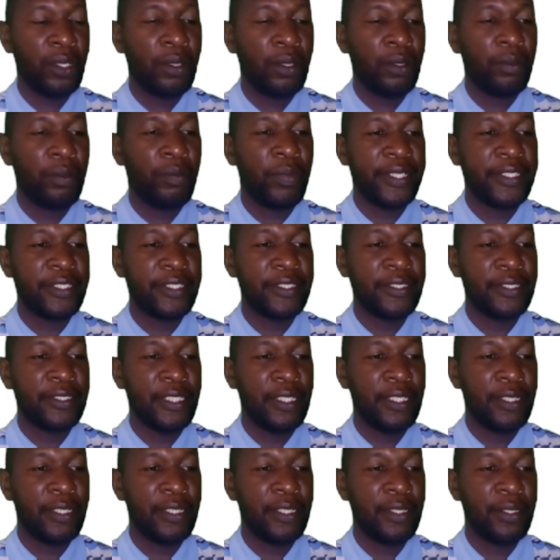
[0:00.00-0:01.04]
Part
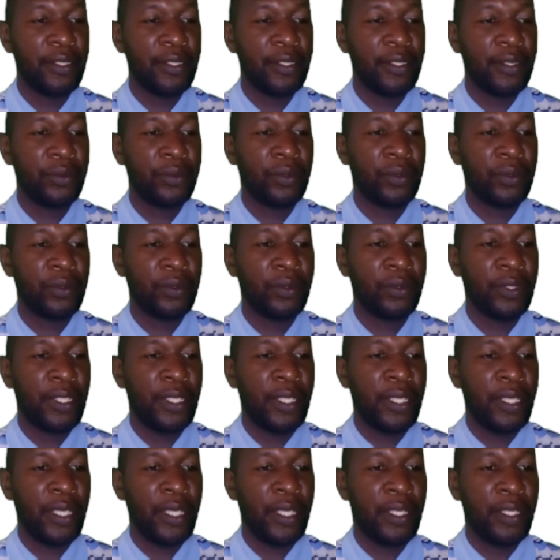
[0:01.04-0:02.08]
C.
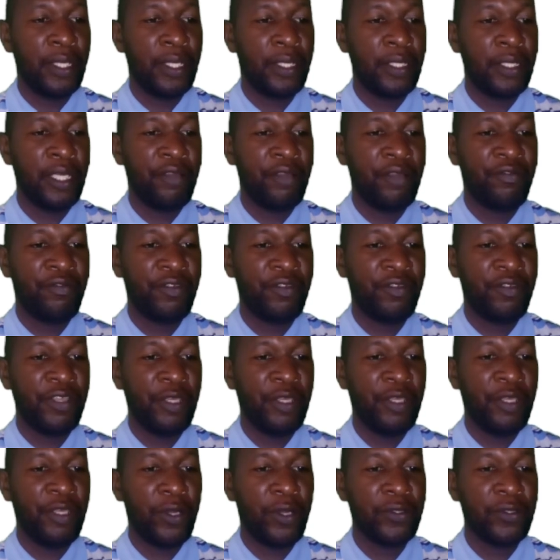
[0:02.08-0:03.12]
A nerve
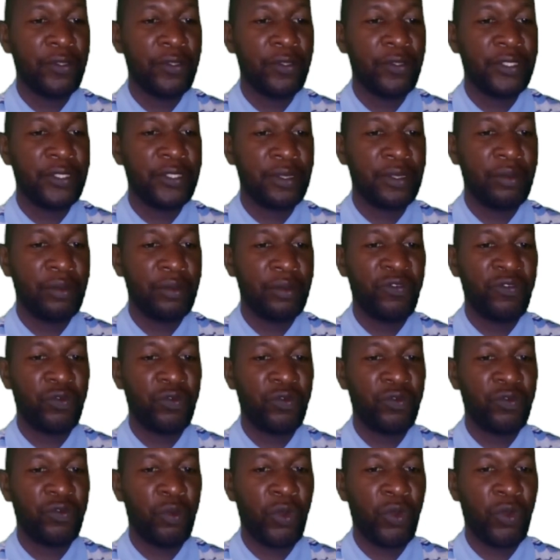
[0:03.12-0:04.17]
impulse moves from
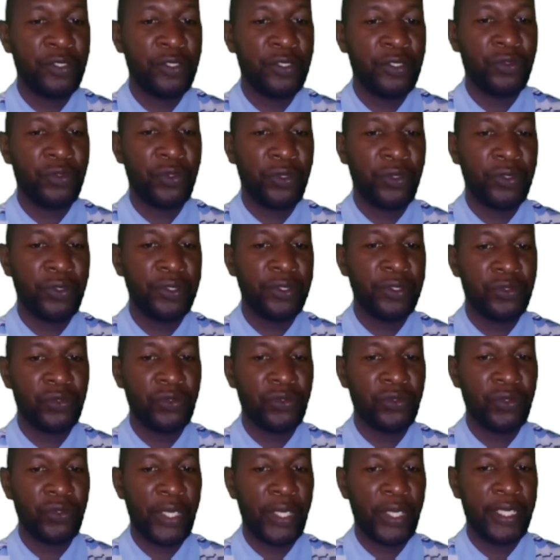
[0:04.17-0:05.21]
one neuron to
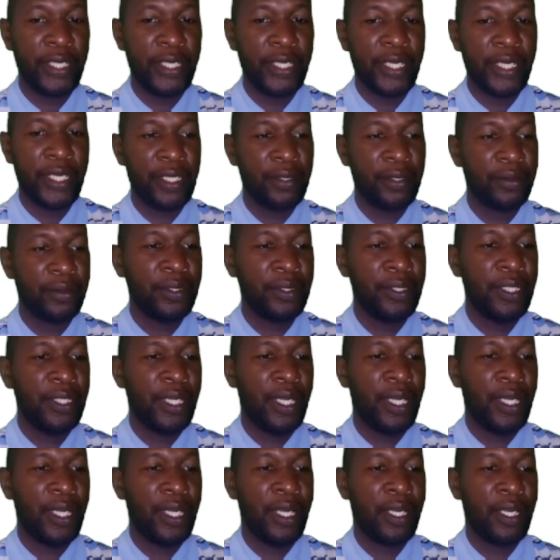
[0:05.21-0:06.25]
another
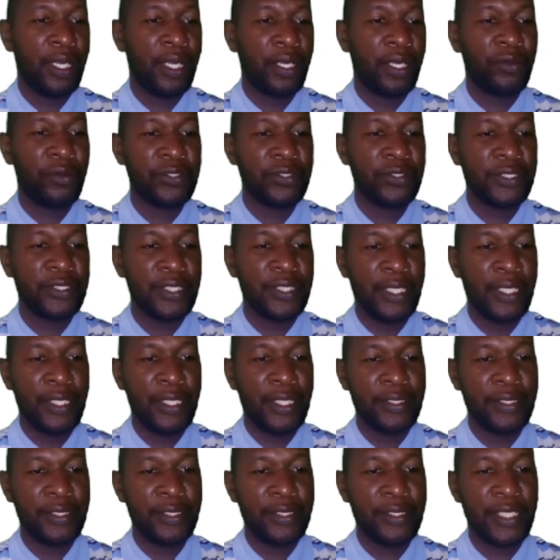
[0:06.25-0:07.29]
across a
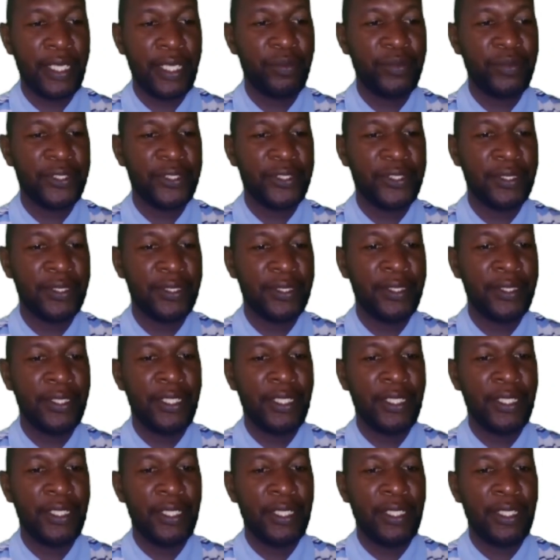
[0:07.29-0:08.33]
synapse.
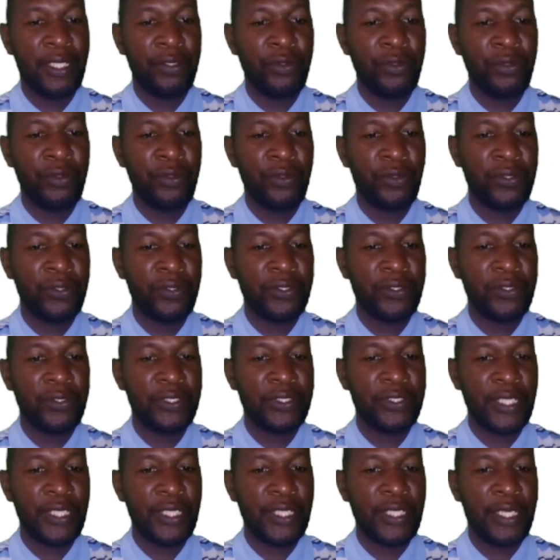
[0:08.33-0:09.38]
The neurons at
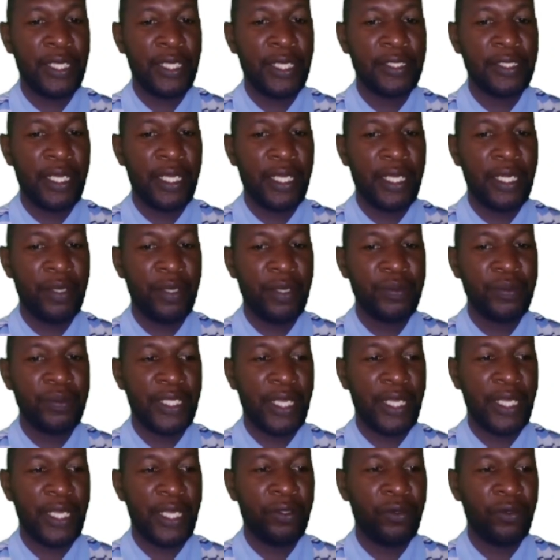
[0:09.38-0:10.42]
the synapse are
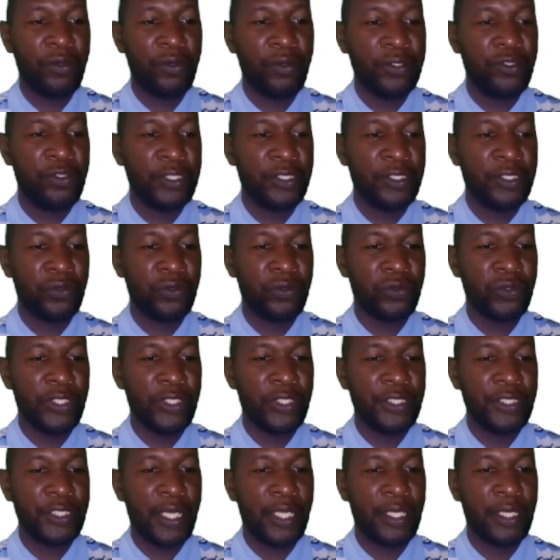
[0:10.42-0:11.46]
not joined to each
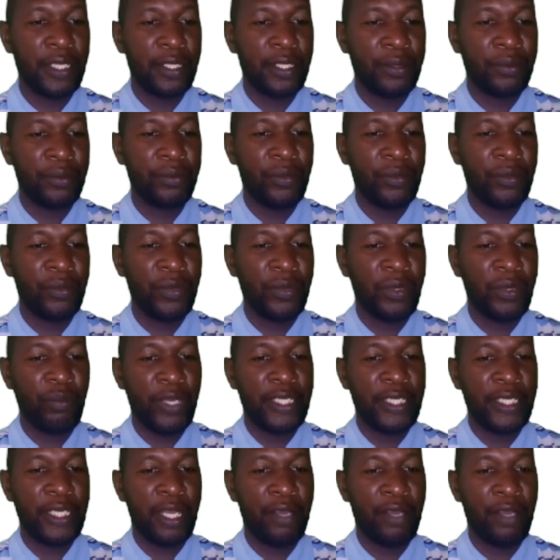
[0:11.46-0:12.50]
other, but
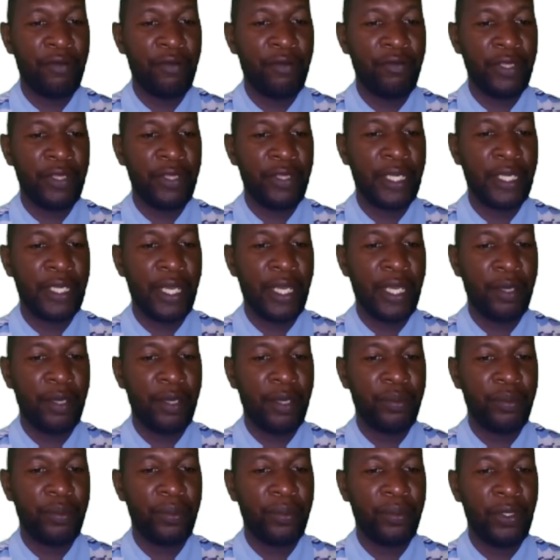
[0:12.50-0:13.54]
have a gap
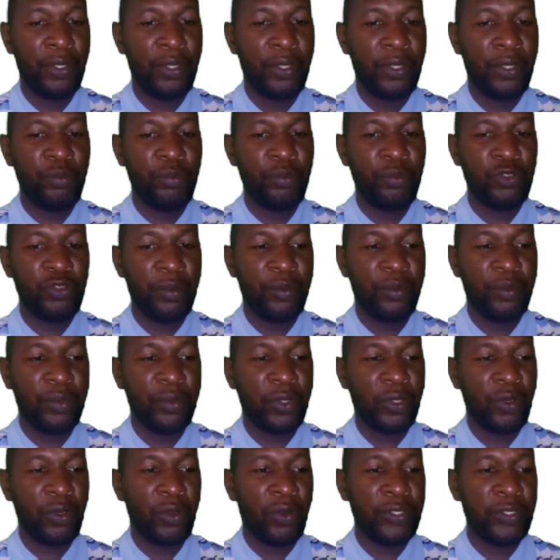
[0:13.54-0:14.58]
between them
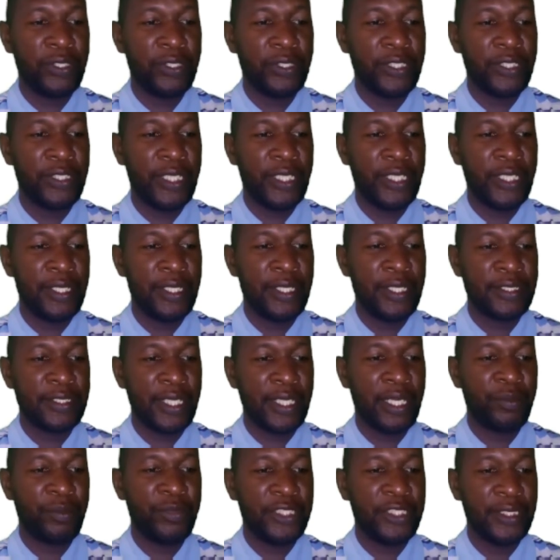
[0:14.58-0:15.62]
called a
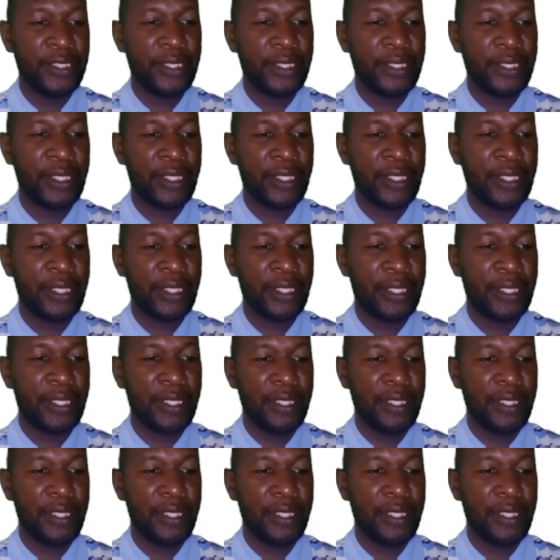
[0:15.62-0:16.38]
synaptic cleft.